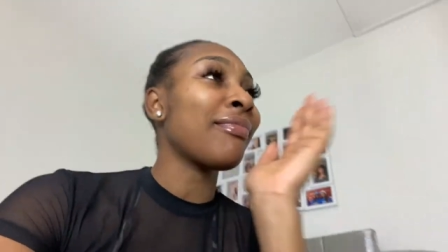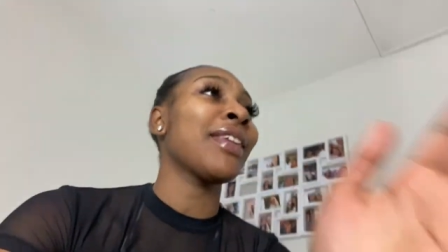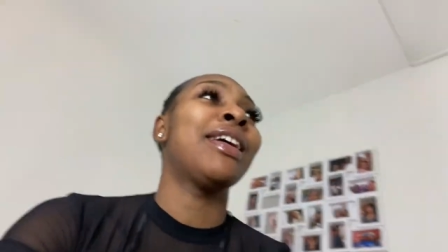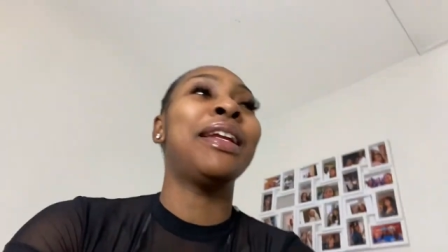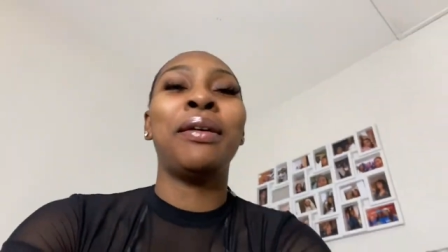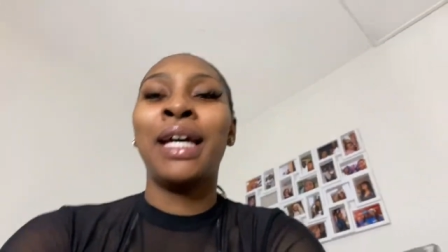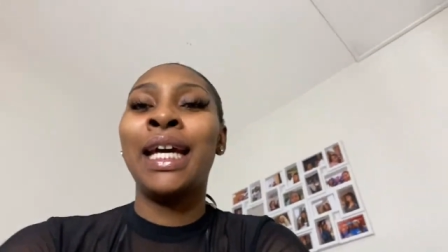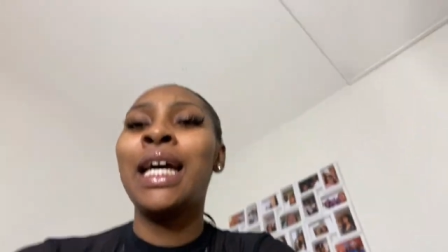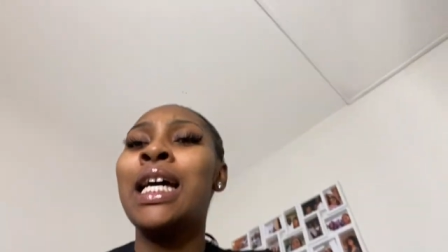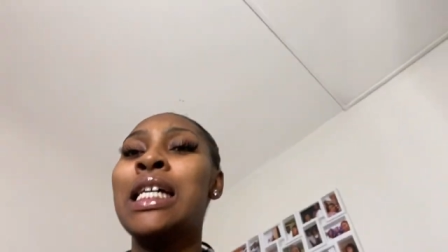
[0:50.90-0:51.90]
anyway,
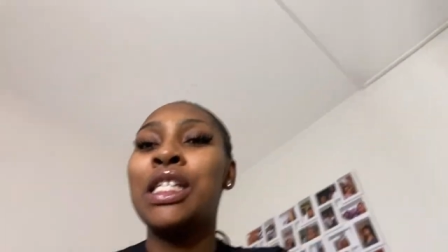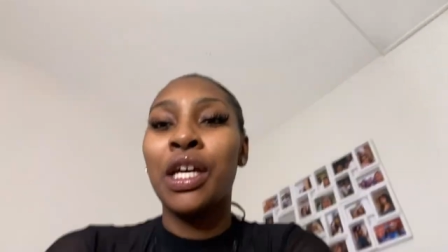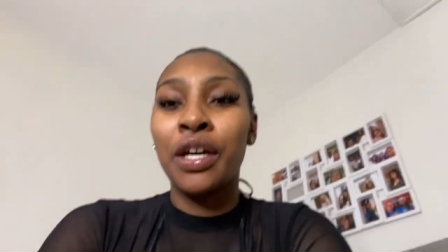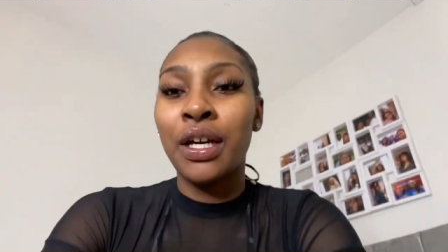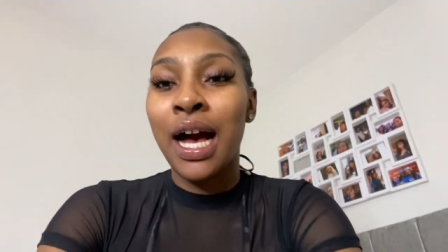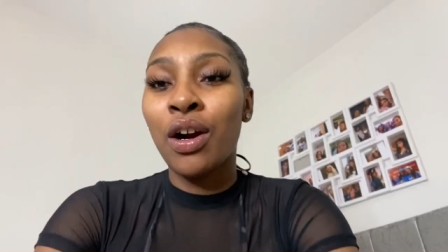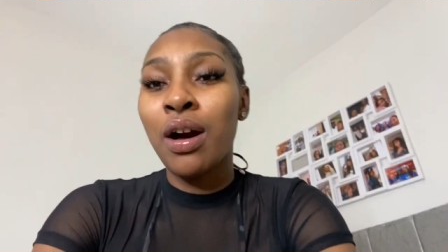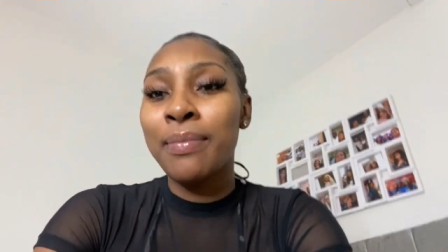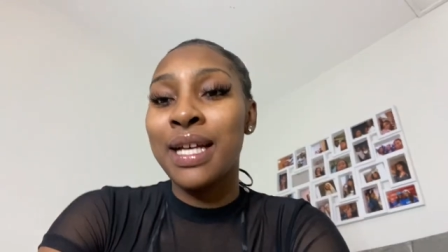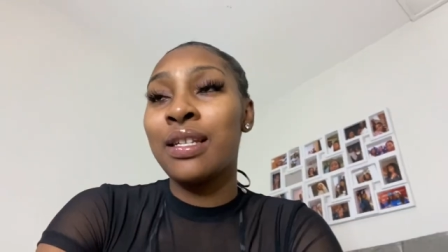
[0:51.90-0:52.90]
so I got a
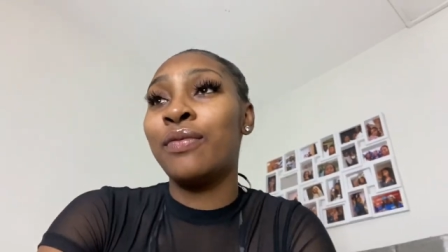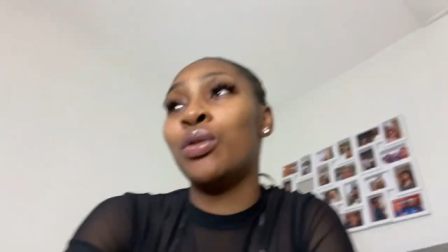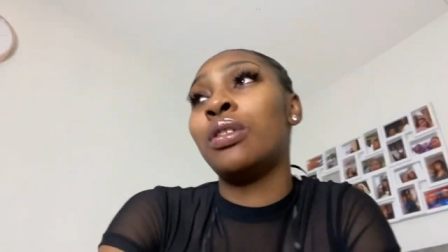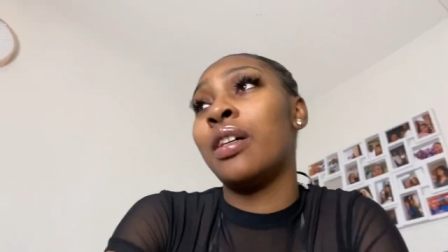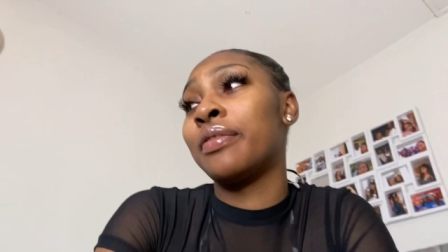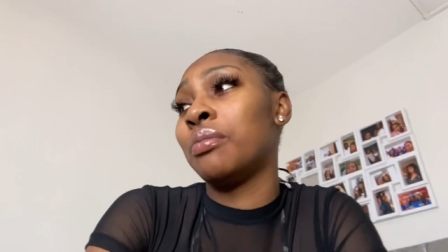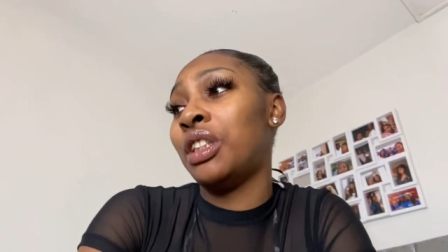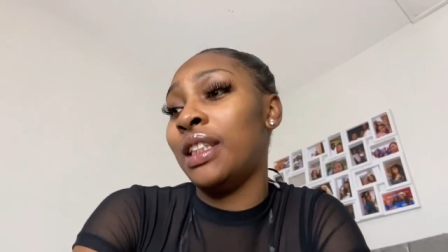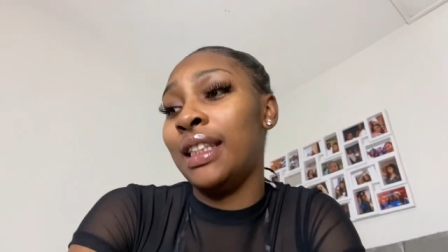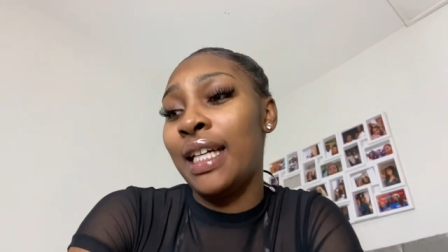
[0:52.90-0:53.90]
massive order from
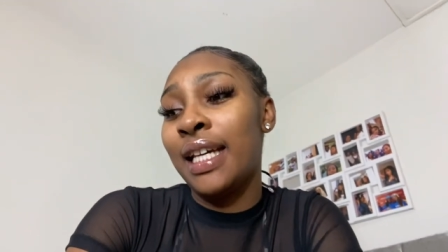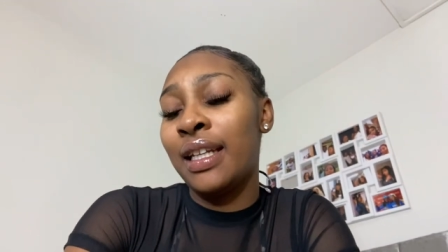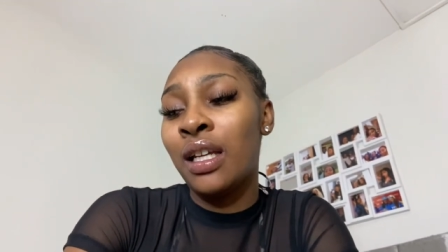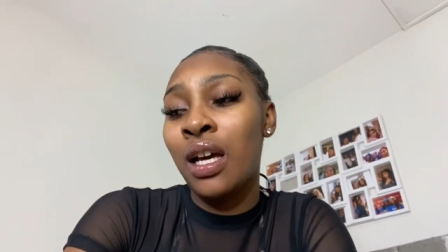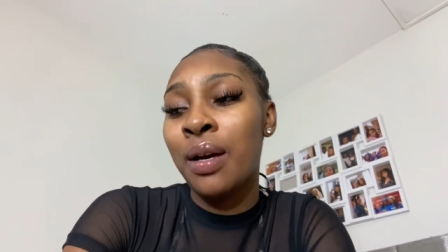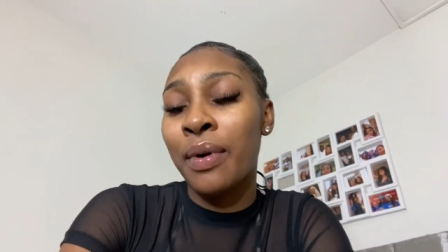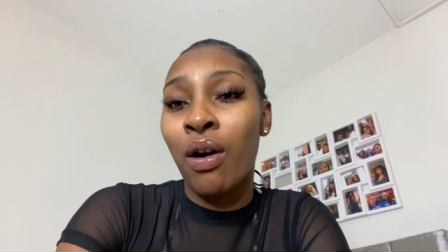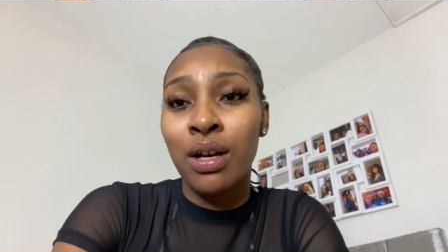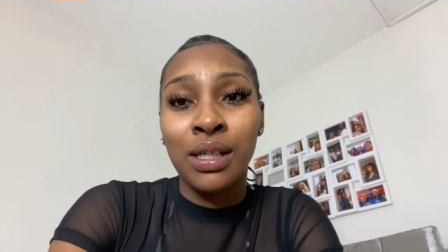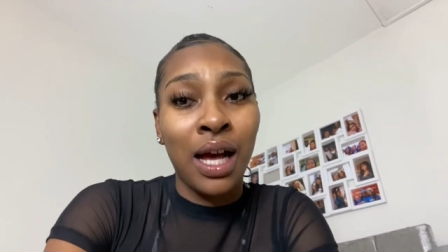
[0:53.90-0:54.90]
Shein
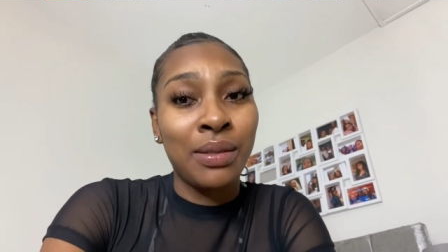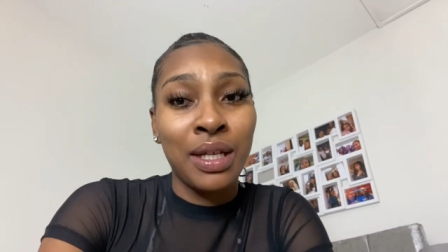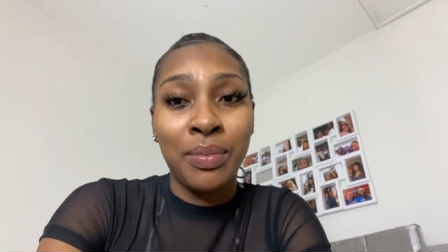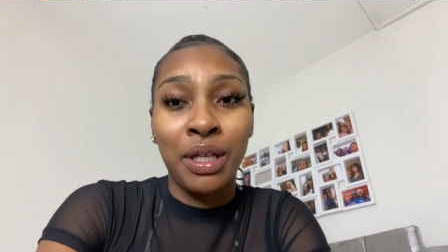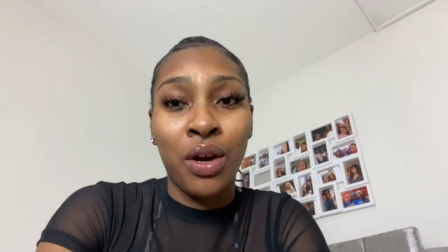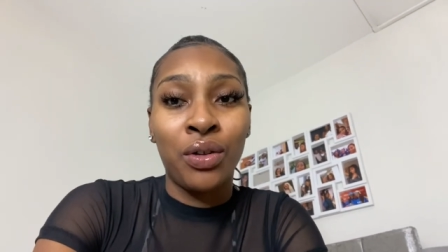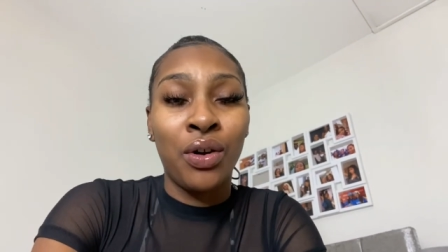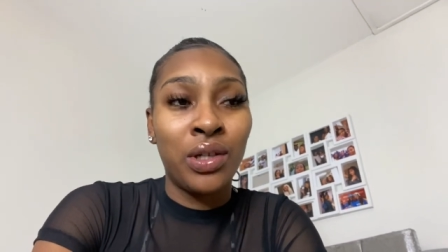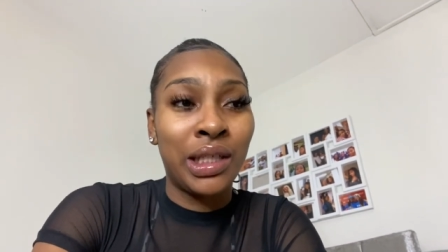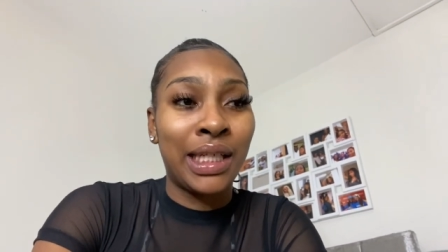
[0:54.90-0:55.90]
because I was meant to be going on
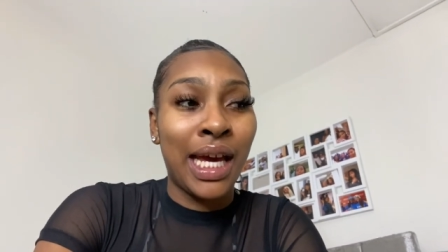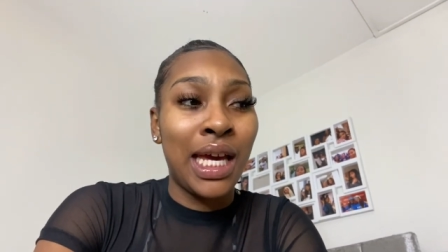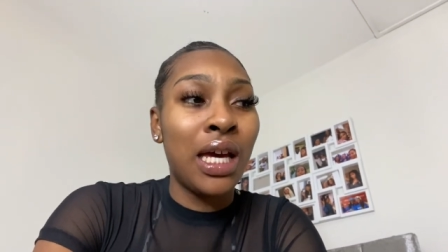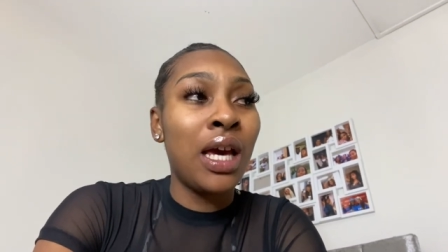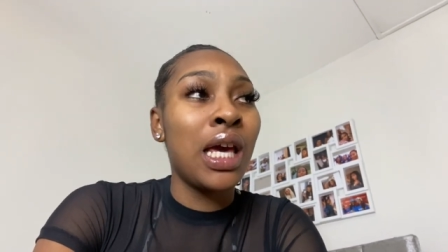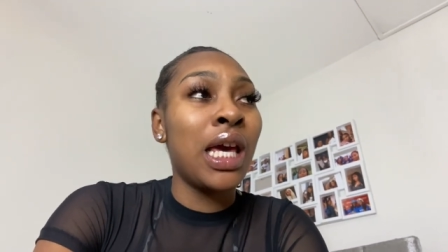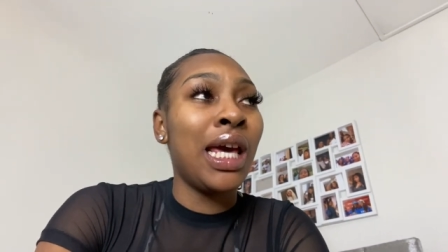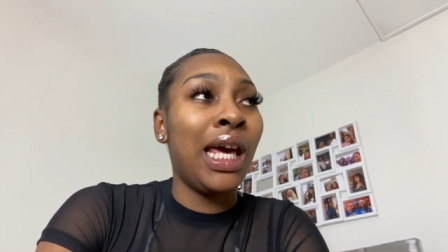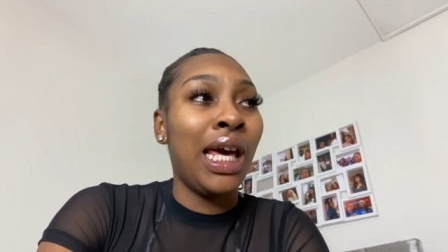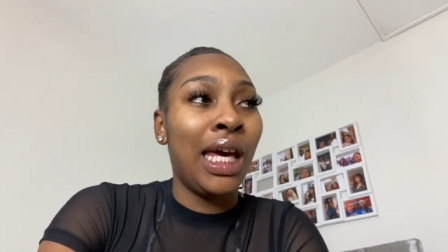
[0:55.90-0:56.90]
holiday
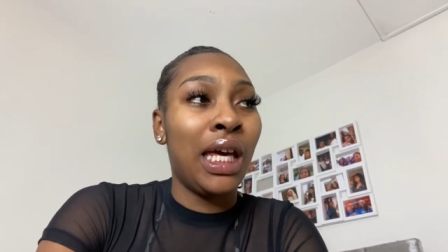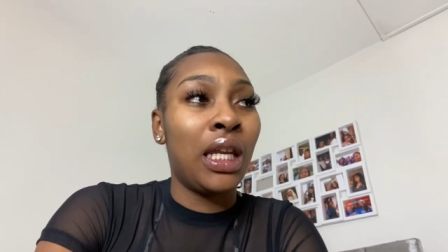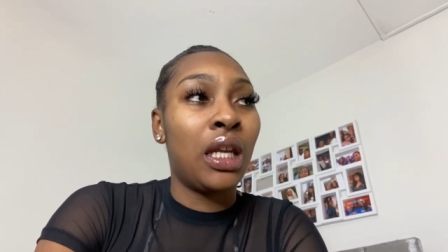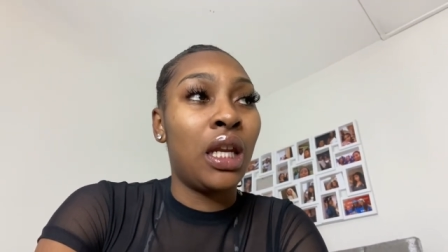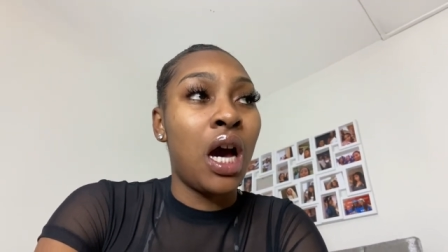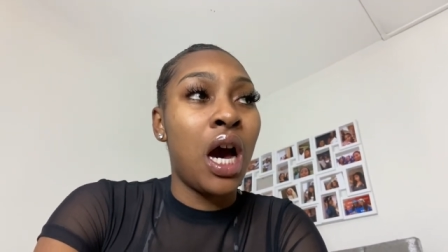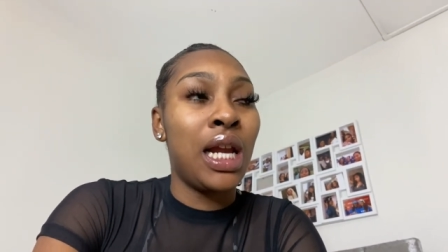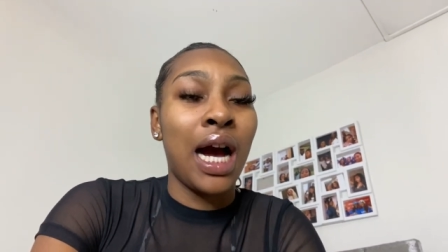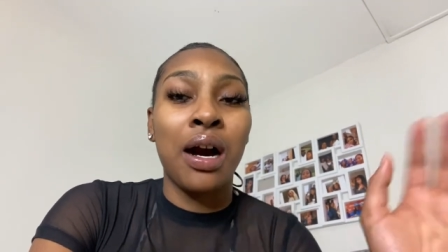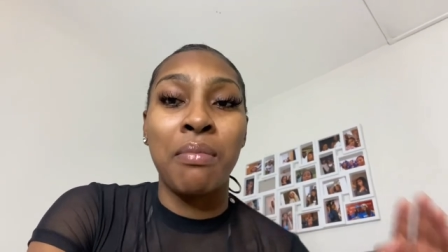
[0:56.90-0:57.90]
in
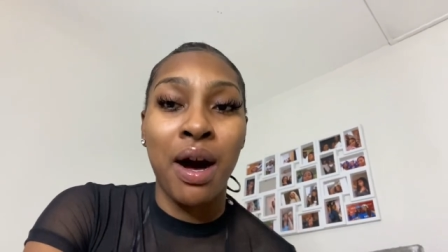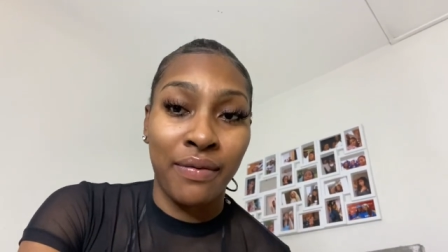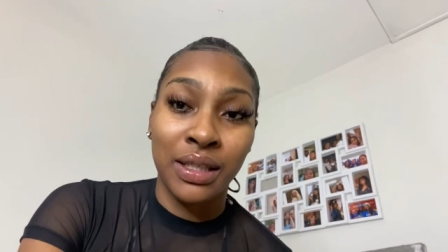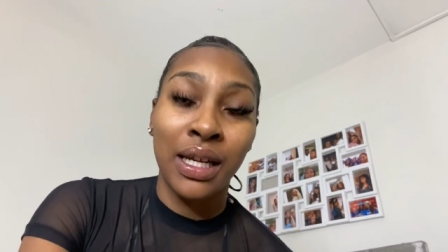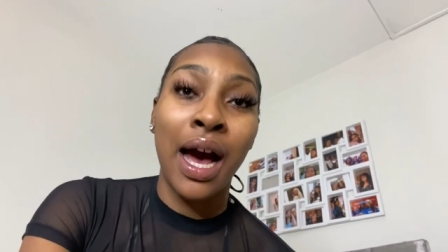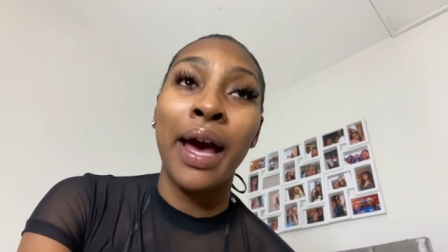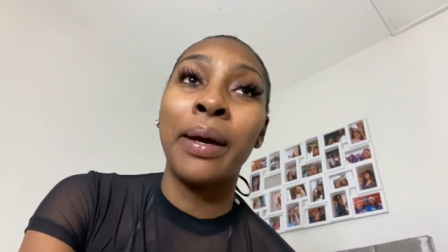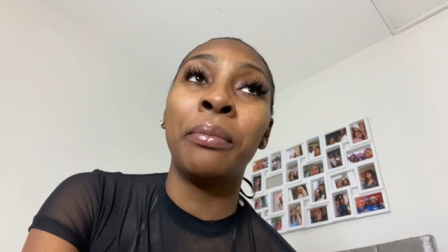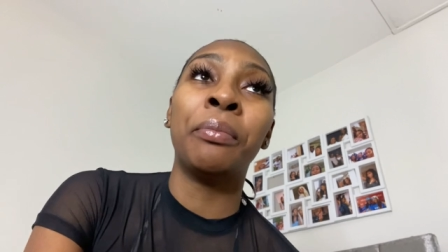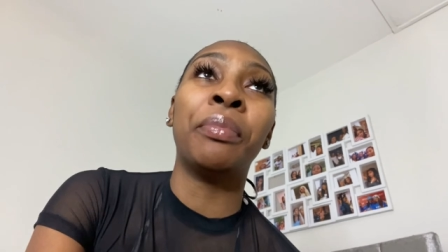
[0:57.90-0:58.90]
like a month's
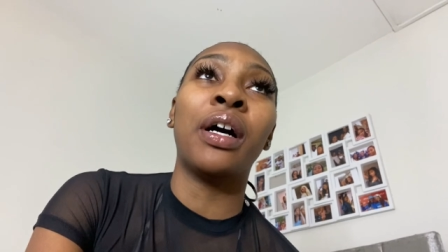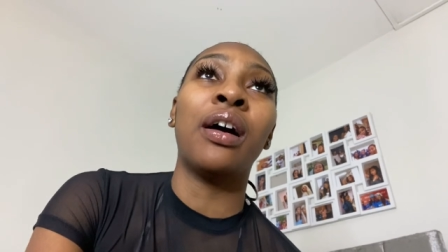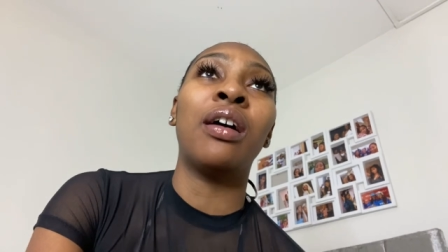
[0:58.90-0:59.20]
time but